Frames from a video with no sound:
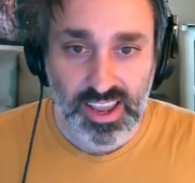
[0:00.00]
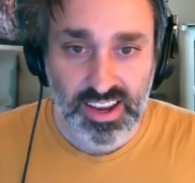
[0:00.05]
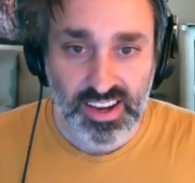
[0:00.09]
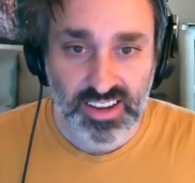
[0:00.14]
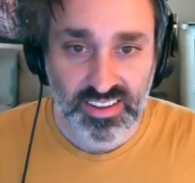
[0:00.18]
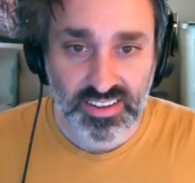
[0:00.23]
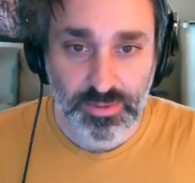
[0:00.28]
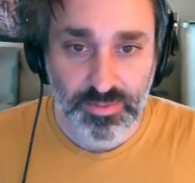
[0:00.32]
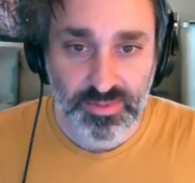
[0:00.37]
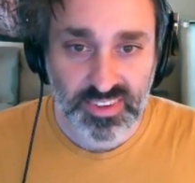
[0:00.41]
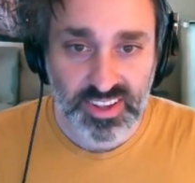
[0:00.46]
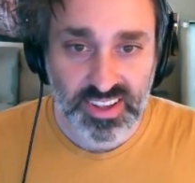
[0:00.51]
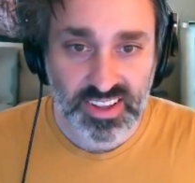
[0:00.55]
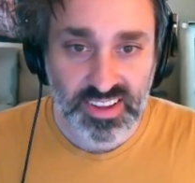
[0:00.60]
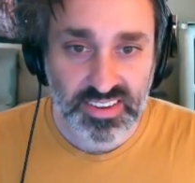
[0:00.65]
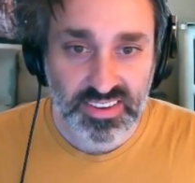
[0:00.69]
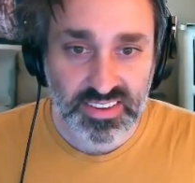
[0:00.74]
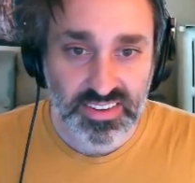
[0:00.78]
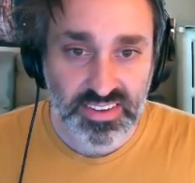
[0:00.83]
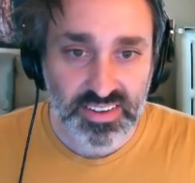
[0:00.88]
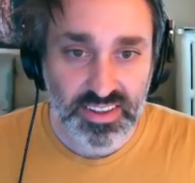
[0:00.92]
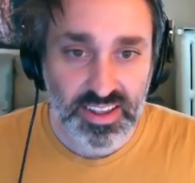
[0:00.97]
some
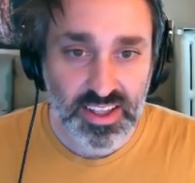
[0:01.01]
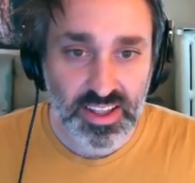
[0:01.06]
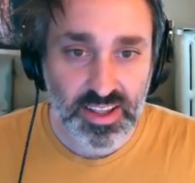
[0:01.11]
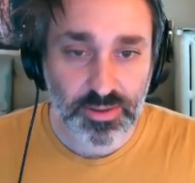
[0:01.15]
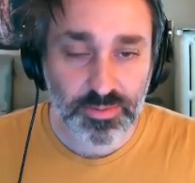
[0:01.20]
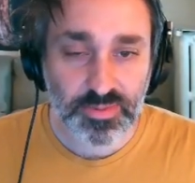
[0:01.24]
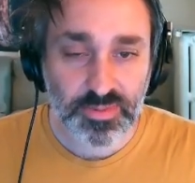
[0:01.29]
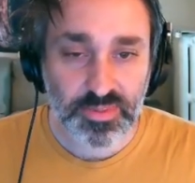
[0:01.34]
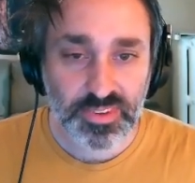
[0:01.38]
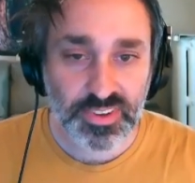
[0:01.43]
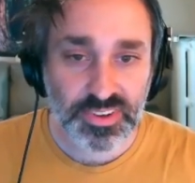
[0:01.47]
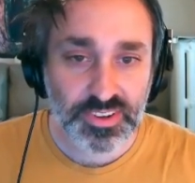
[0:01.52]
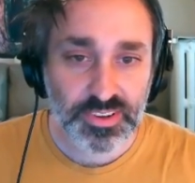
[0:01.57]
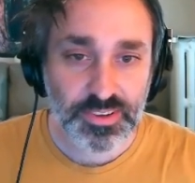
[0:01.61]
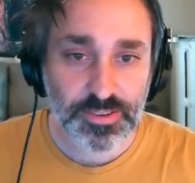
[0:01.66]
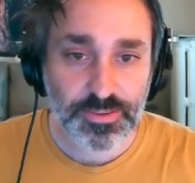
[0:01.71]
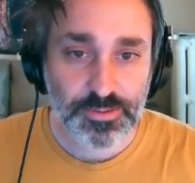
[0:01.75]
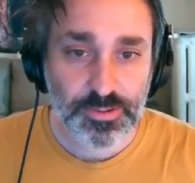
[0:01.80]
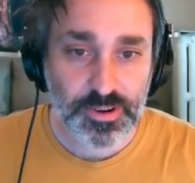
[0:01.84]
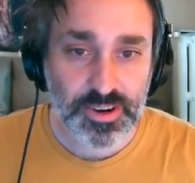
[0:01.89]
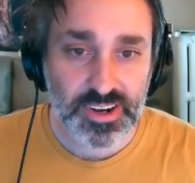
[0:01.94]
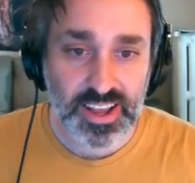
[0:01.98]
cells to
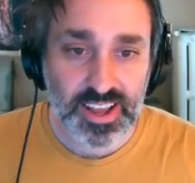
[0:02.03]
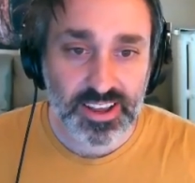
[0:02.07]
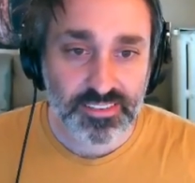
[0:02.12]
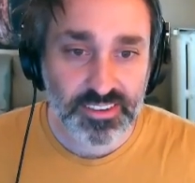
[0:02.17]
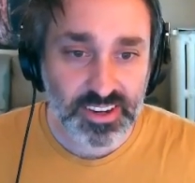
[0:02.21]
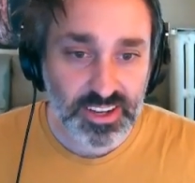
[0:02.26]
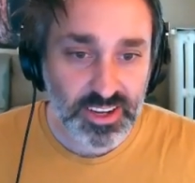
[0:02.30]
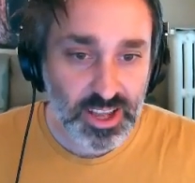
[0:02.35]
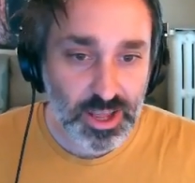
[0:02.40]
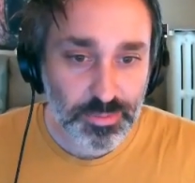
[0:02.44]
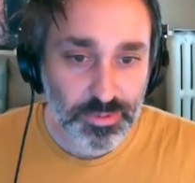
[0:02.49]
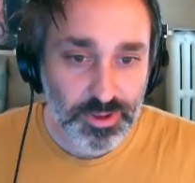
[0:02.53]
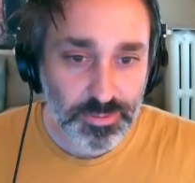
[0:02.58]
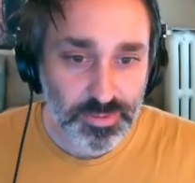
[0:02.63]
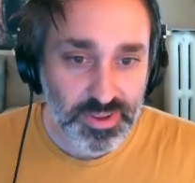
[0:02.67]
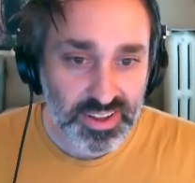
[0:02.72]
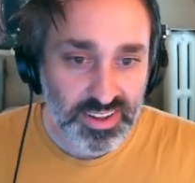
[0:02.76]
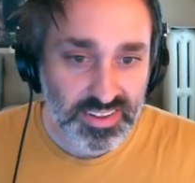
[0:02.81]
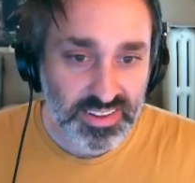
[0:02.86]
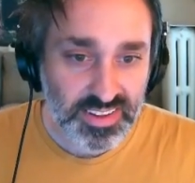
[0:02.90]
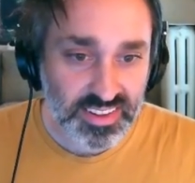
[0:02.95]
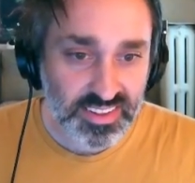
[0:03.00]
avoid having to copy
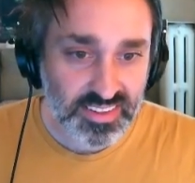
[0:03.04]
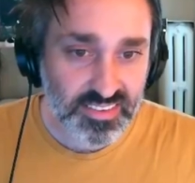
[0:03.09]
paste.